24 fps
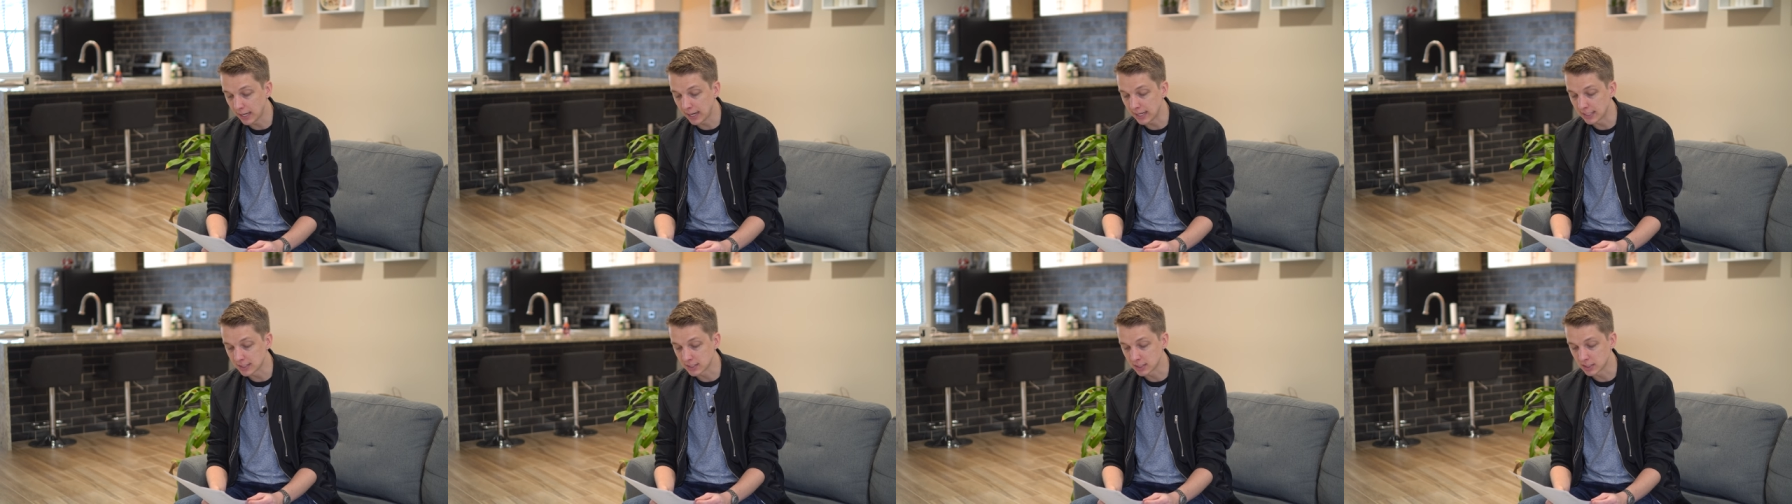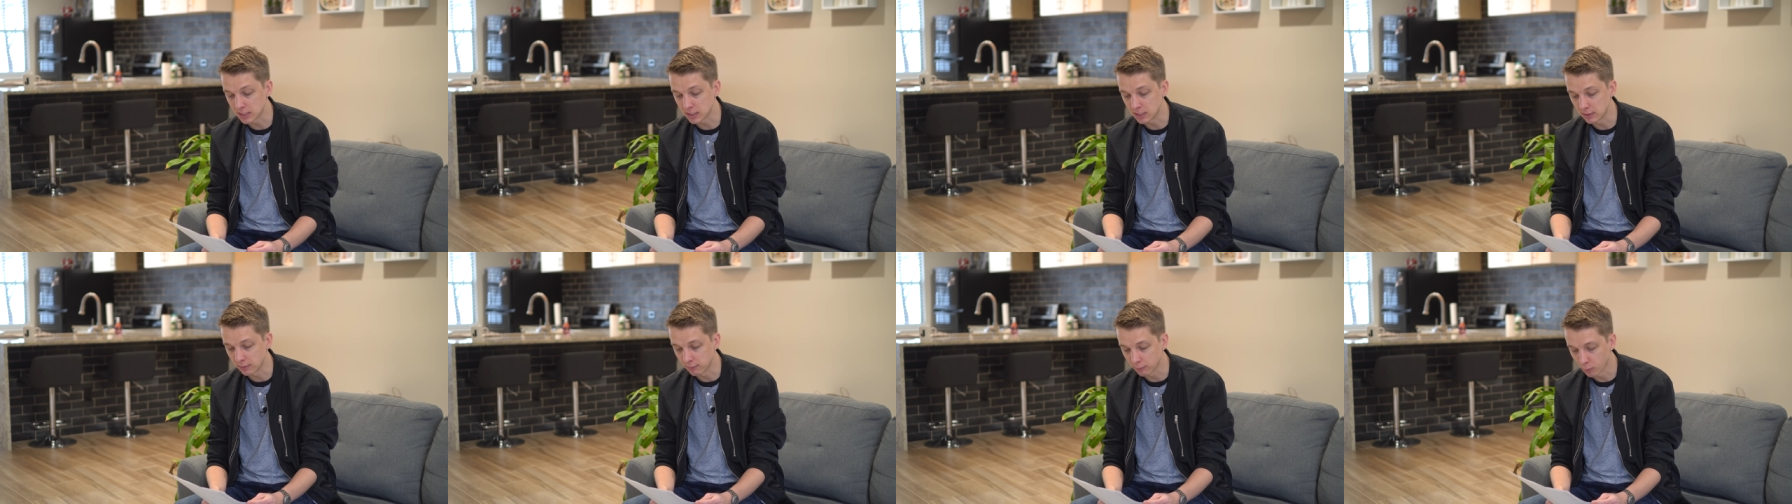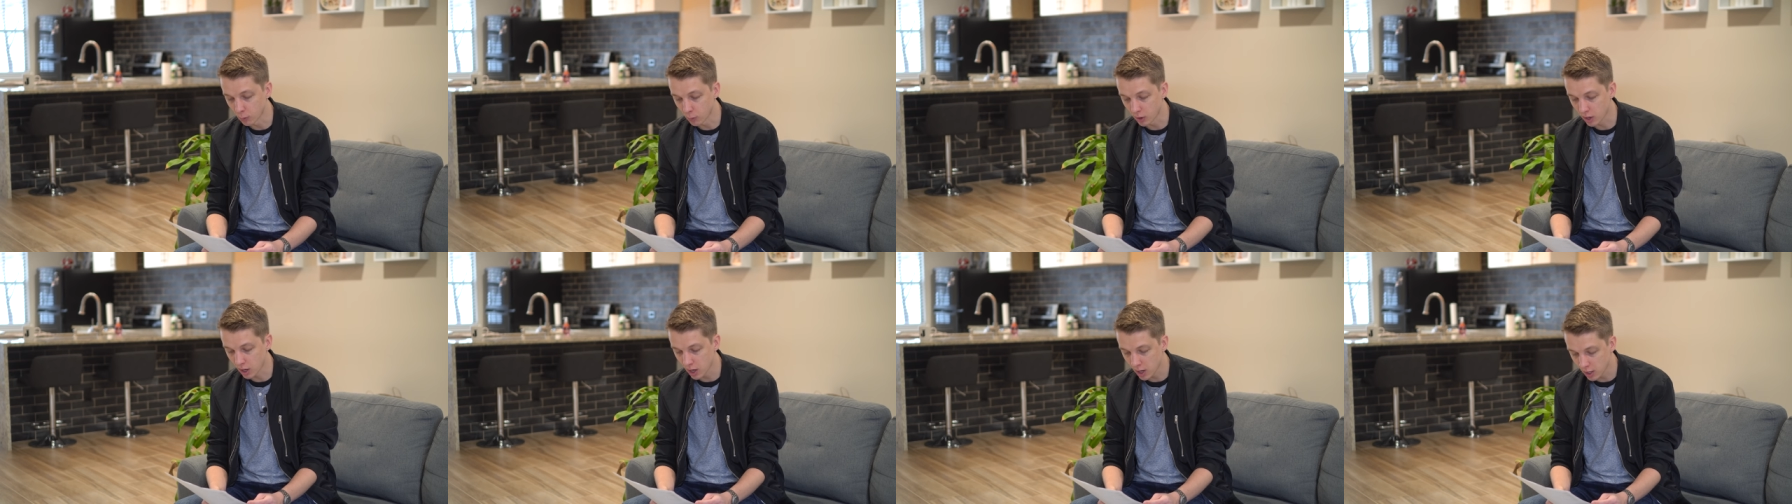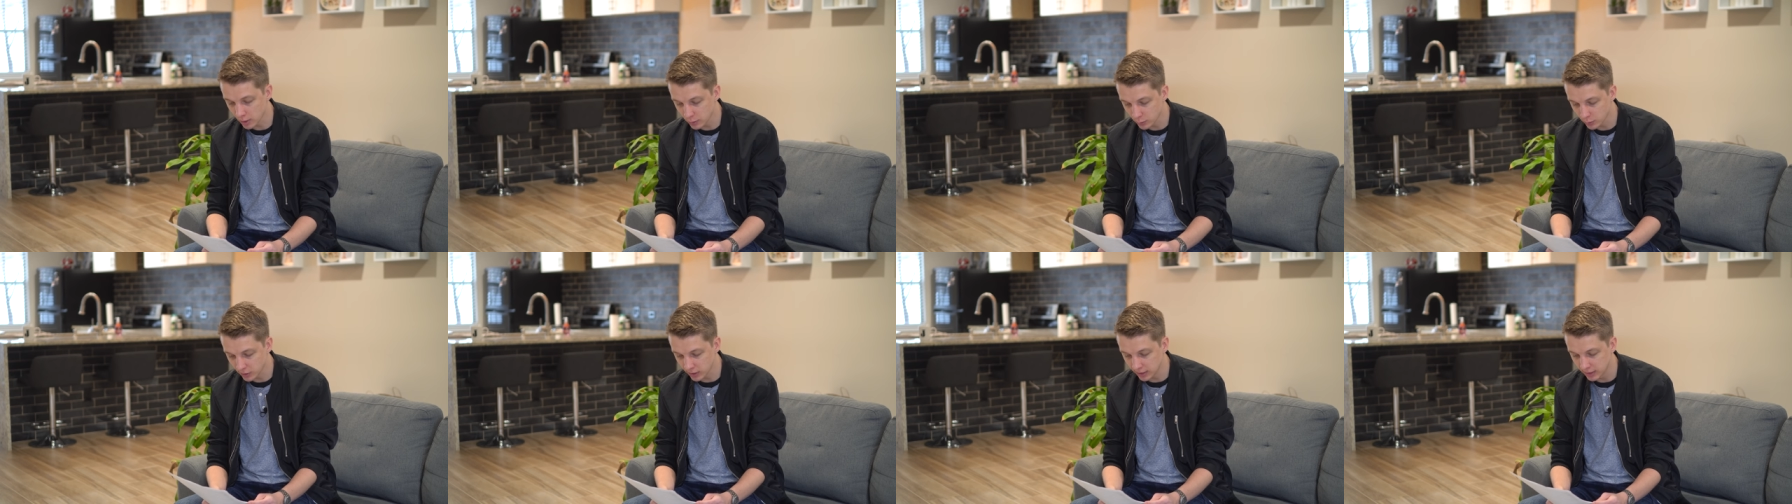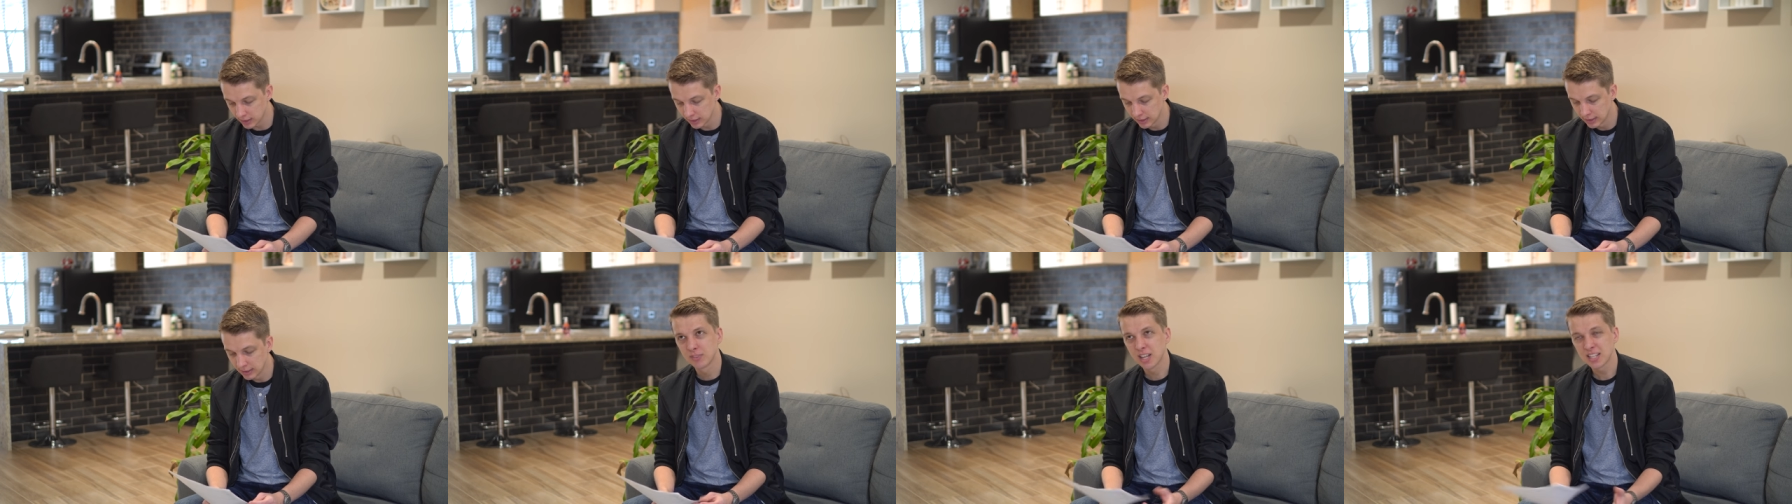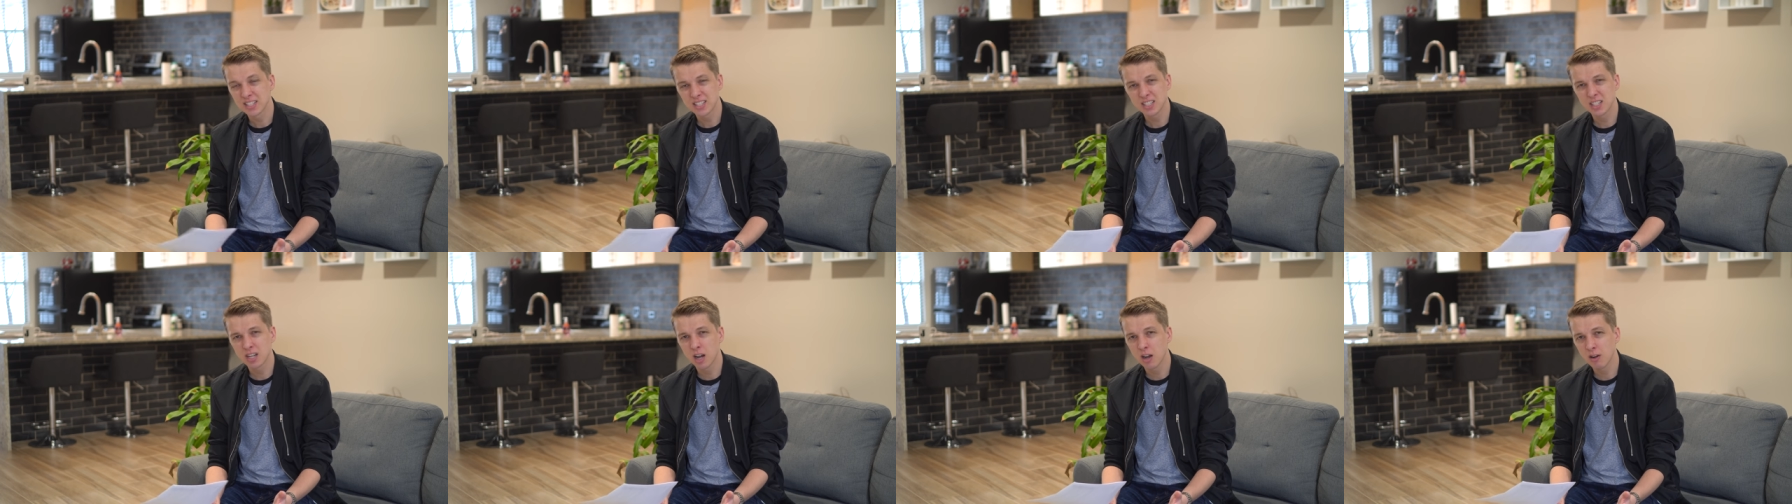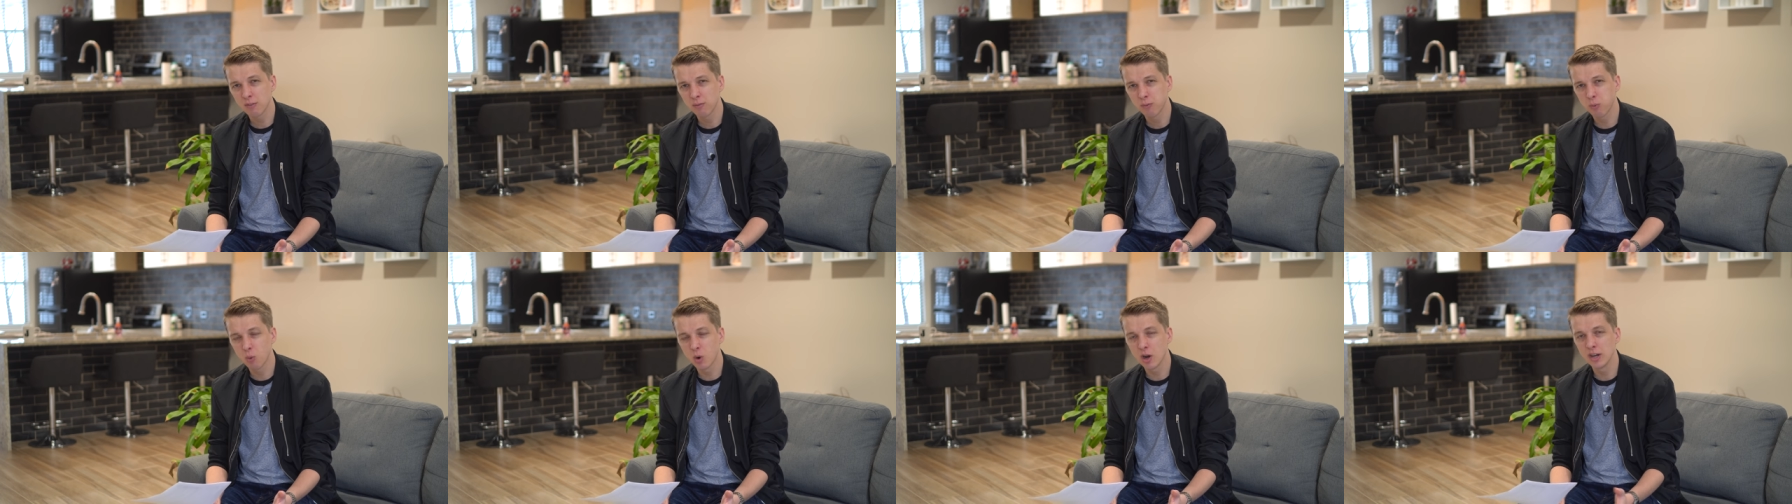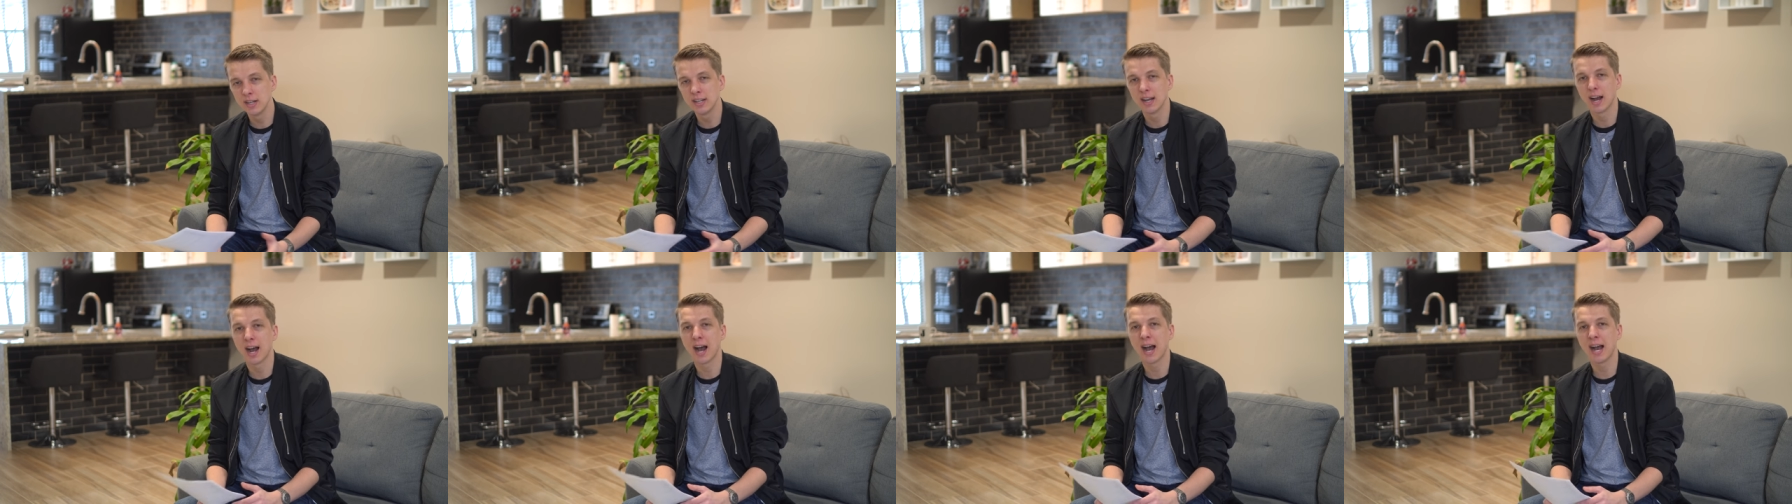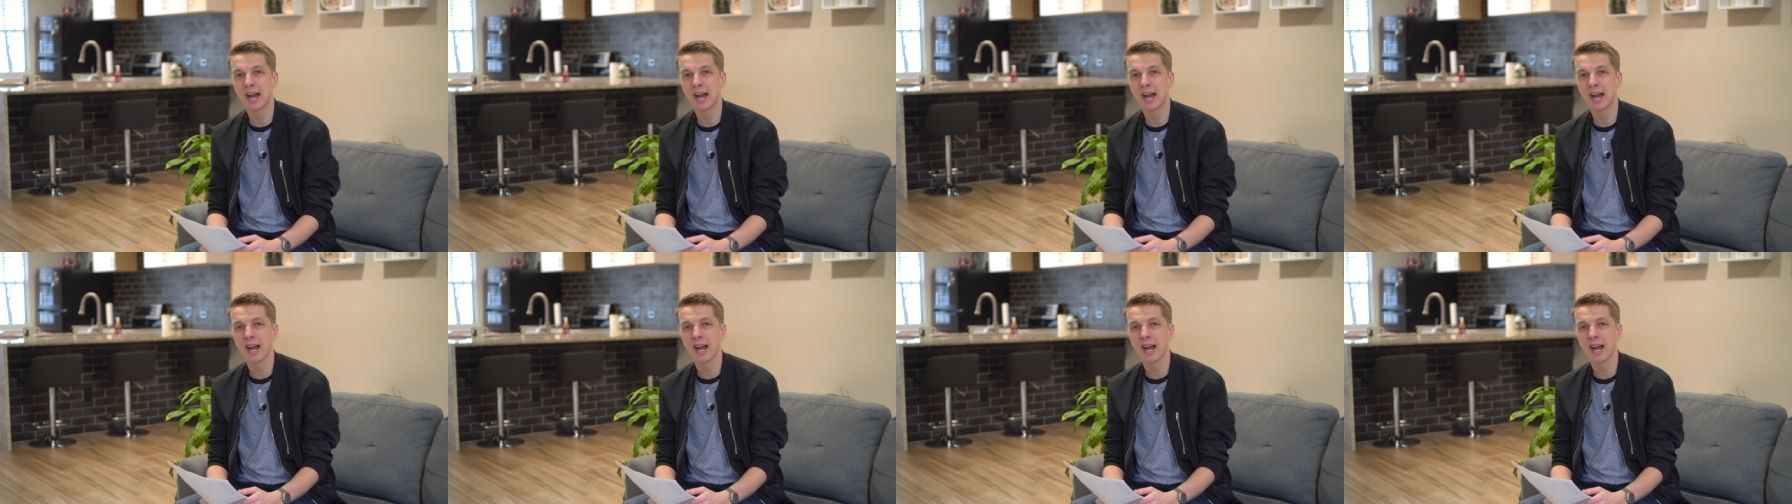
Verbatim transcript: a6400? That's a tough one.